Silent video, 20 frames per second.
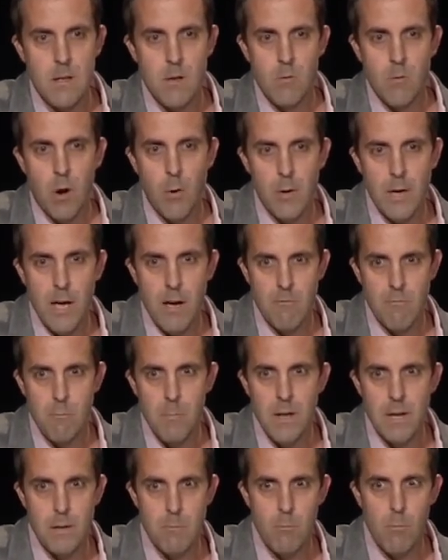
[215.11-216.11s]
why we have
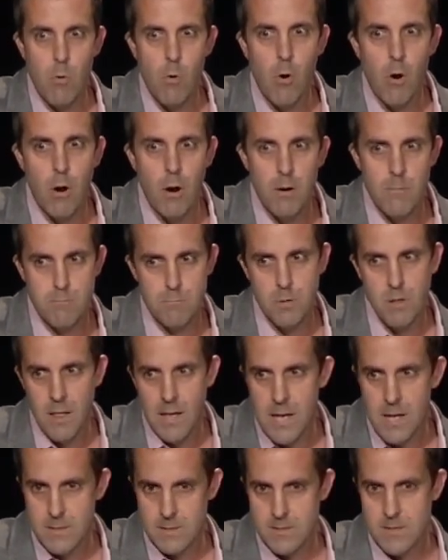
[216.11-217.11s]
many more
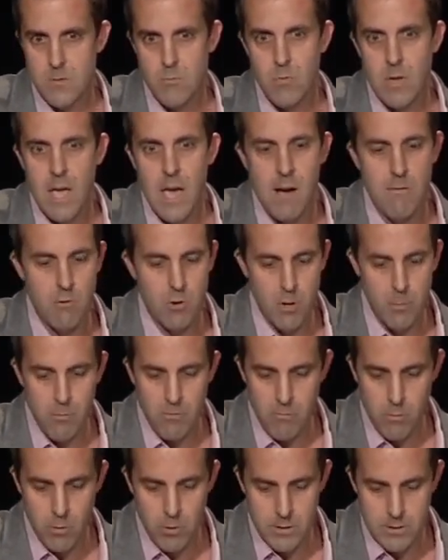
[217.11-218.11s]
plants than we have
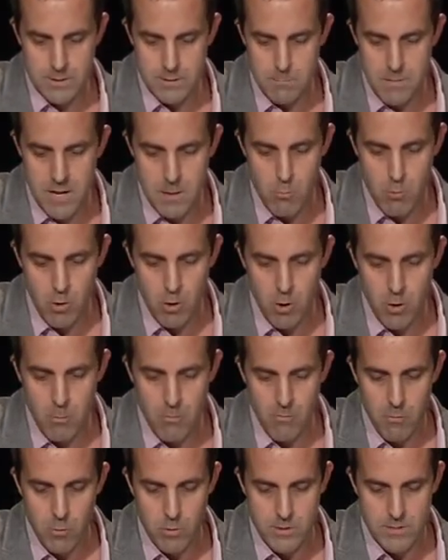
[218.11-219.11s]
herbivores, many more
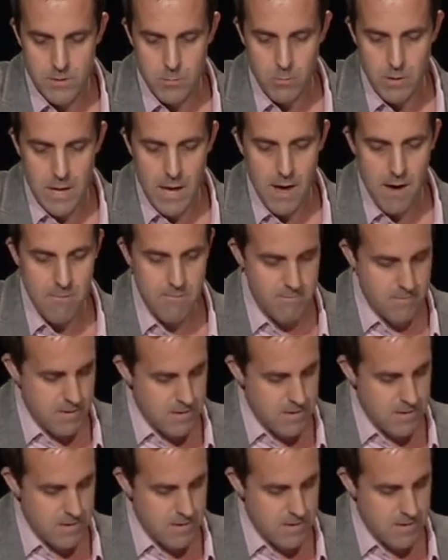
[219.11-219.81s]
herbivores than we have